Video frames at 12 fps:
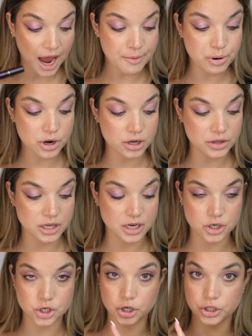I put on
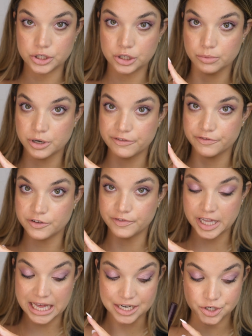the Charlotte Tilbury Full
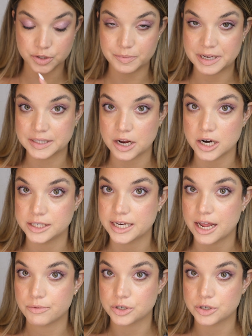Fat Lashes mascara today,